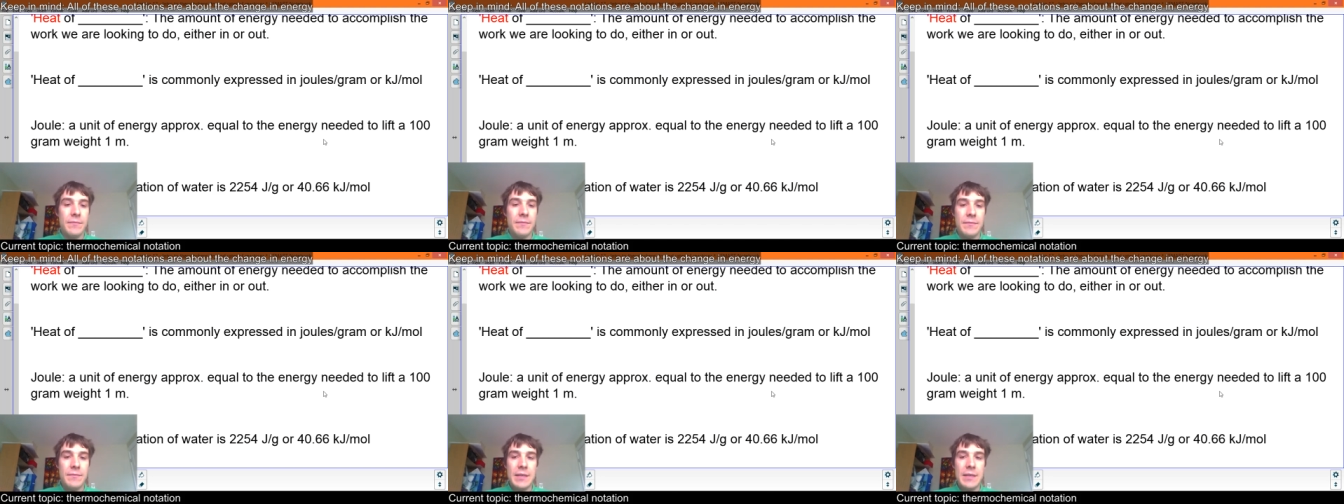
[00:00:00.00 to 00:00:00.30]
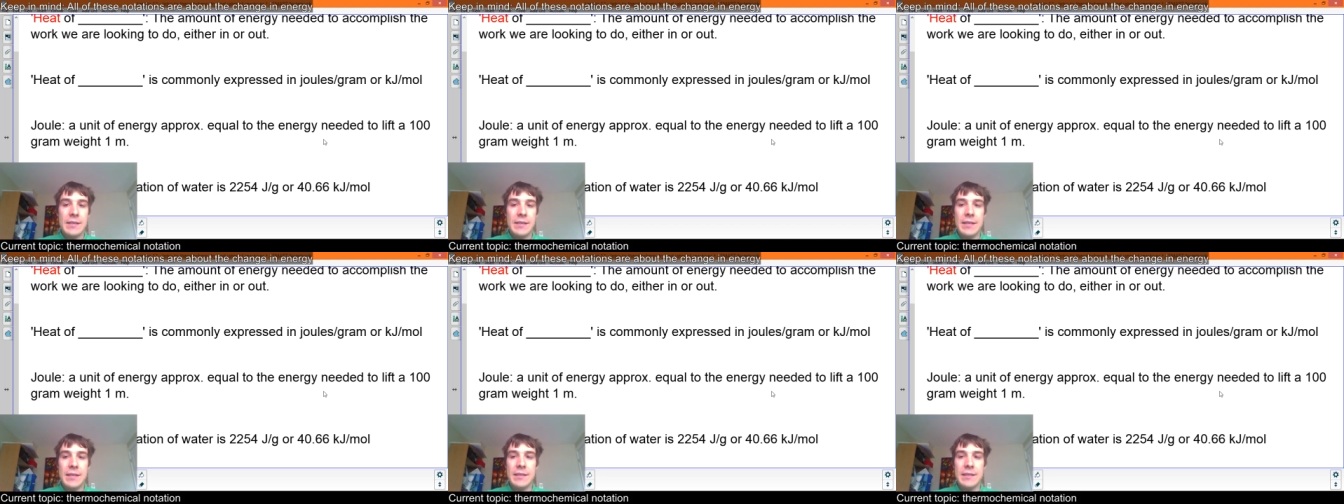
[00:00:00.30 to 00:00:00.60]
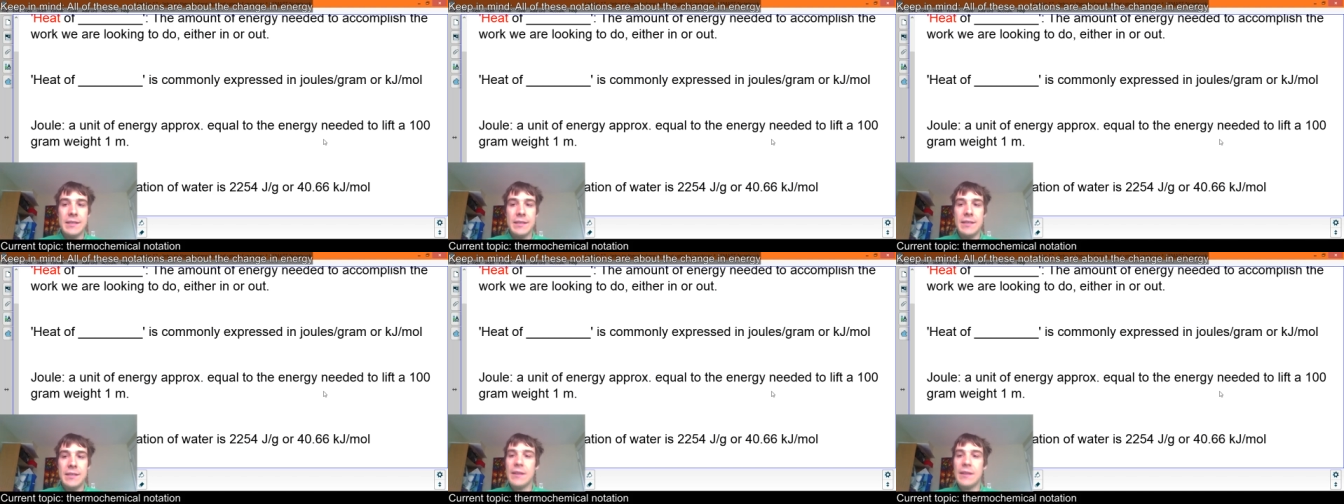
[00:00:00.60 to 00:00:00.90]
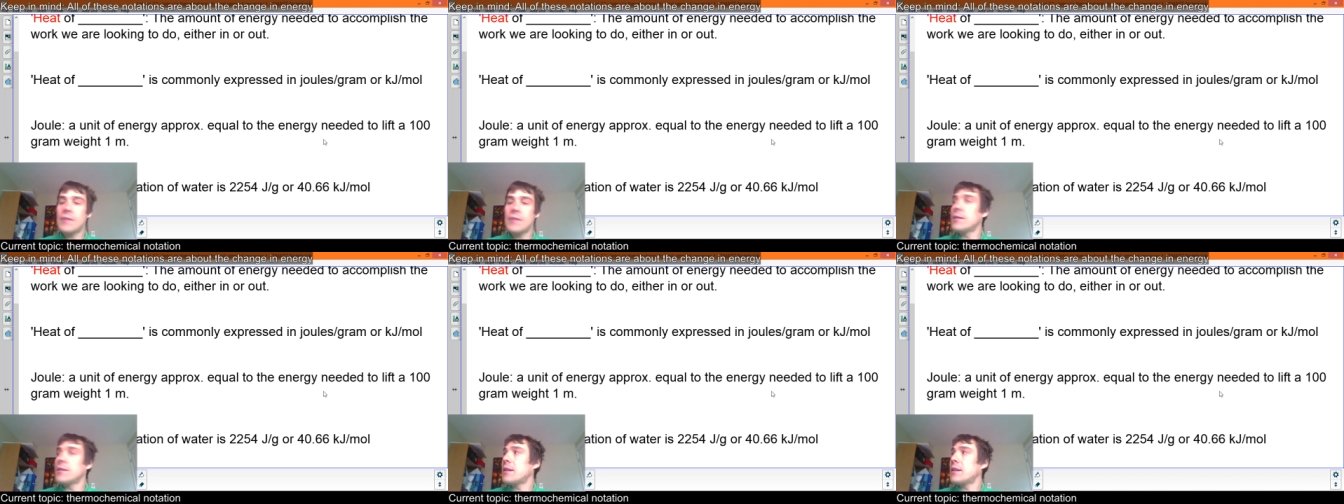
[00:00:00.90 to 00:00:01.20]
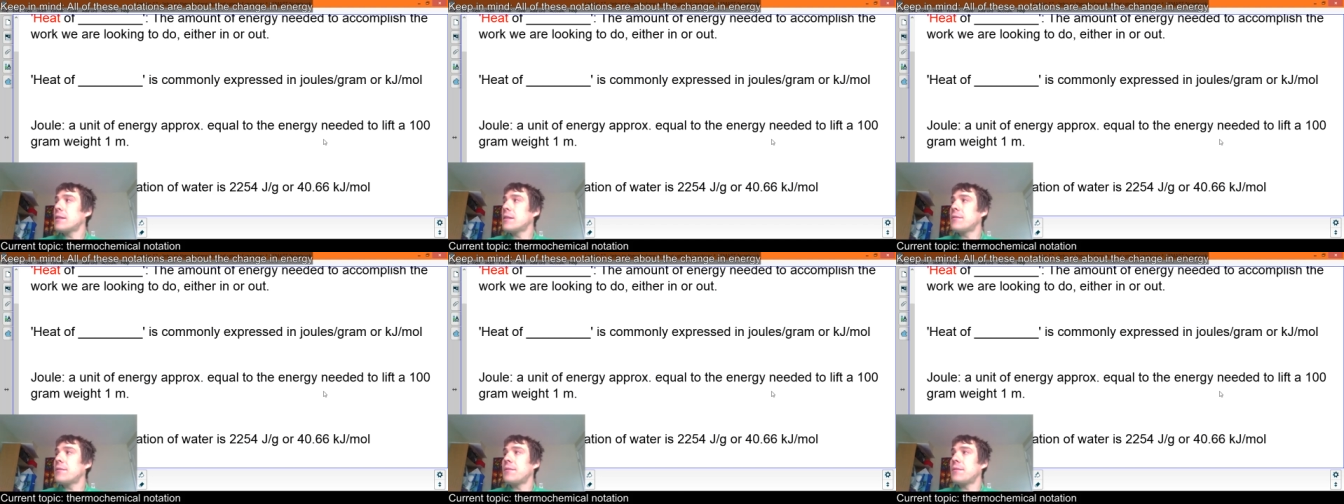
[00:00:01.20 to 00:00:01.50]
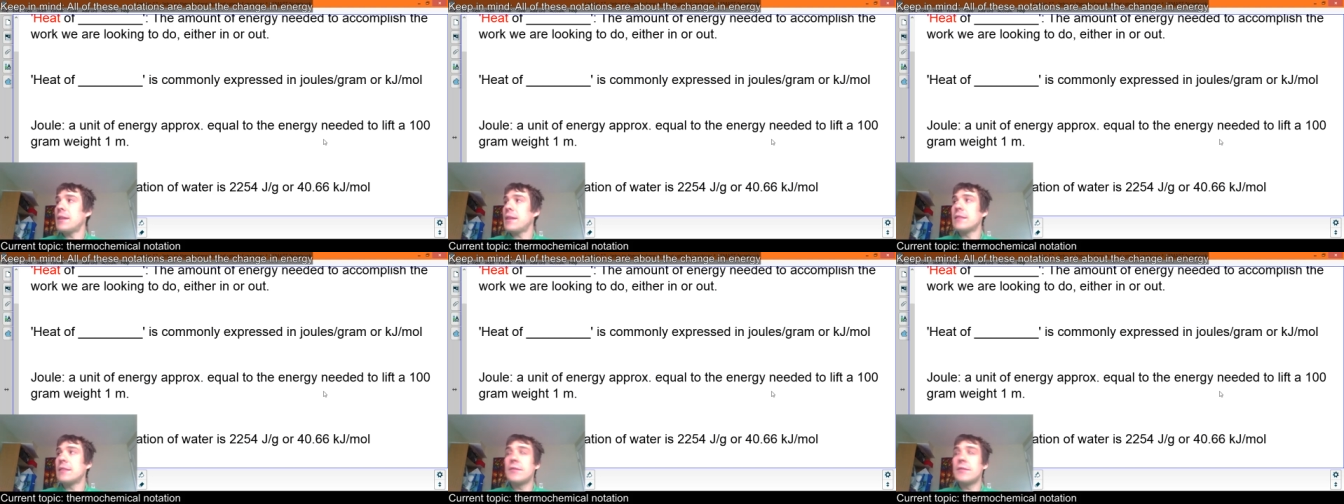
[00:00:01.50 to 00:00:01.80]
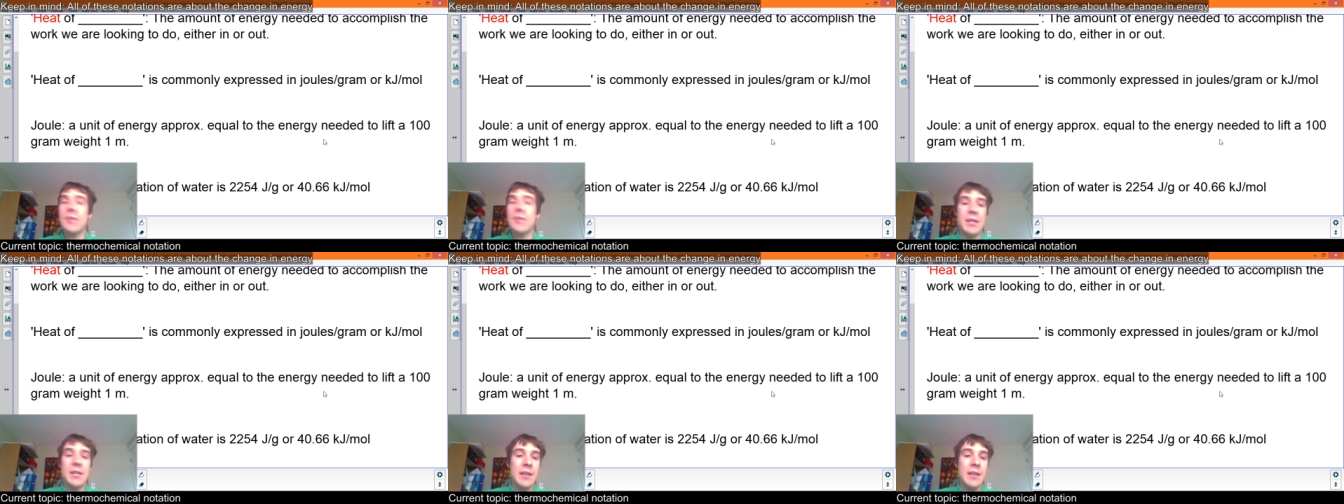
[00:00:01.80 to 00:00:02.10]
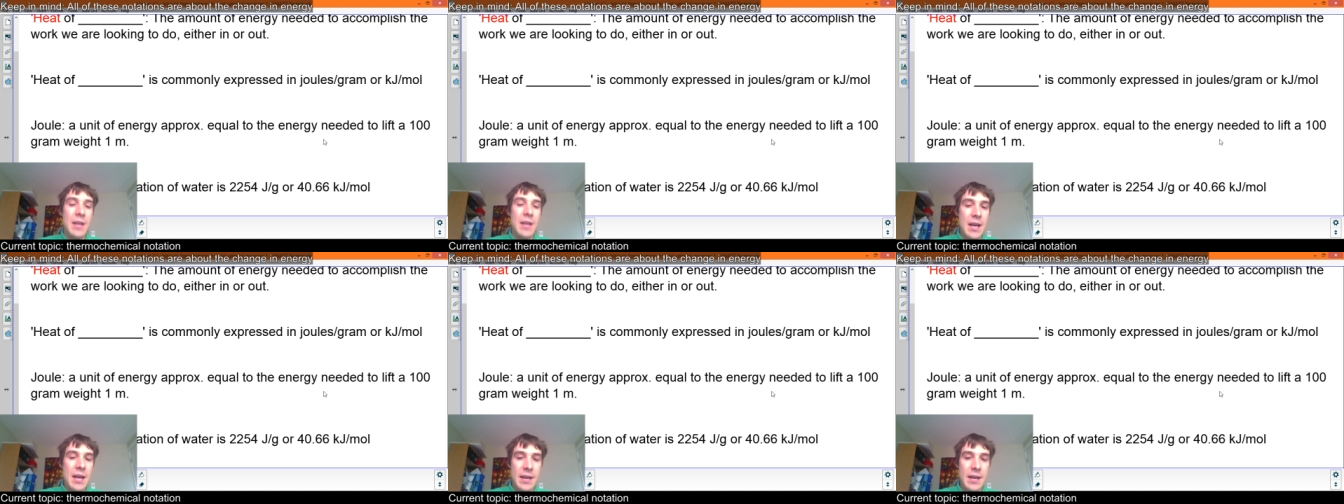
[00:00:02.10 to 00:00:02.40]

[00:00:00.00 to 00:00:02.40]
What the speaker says: It's not a lot of energy.